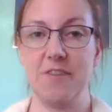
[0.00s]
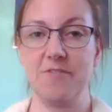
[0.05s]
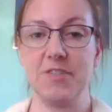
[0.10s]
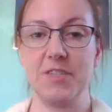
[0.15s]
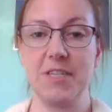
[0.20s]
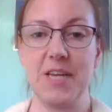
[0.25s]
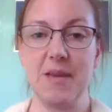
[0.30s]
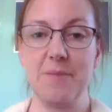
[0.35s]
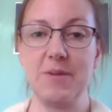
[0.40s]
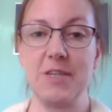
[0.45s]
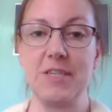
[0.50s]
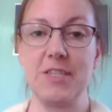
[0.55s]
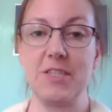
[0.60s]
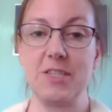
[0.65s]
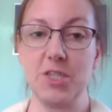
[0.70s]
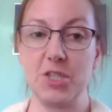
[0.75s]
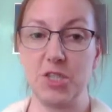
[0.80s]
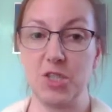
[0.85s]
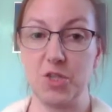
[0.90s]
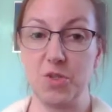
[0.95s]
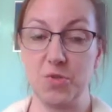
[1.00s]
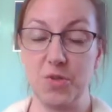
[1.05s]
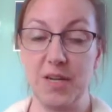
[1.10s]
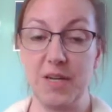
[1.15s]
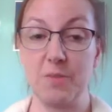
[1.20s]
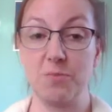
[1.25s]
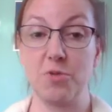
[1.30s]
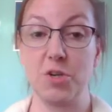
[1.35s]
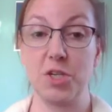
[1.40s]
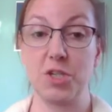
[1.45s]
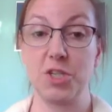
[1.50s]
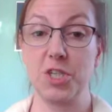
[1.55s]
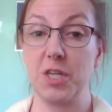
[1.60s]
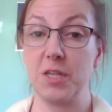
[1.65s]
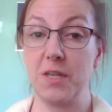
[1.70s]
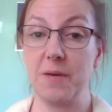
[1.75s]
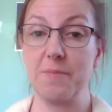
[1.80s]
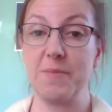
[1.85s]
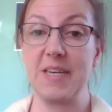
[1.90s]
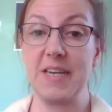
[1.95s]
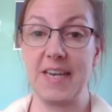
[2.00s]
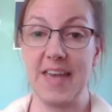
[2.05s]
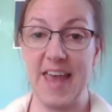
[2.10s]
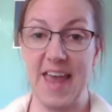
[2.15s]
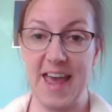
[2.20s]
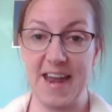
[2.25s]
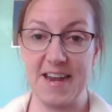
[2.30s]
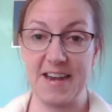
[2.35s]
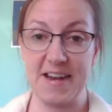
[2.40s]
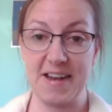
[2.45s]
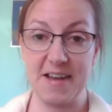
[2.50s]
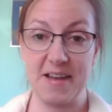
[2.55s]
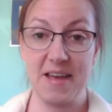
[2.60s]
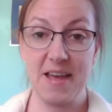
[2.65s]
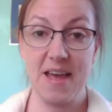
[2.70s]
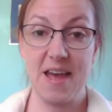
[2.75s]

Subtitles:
of the Damon Institute in British Columbia, Canada.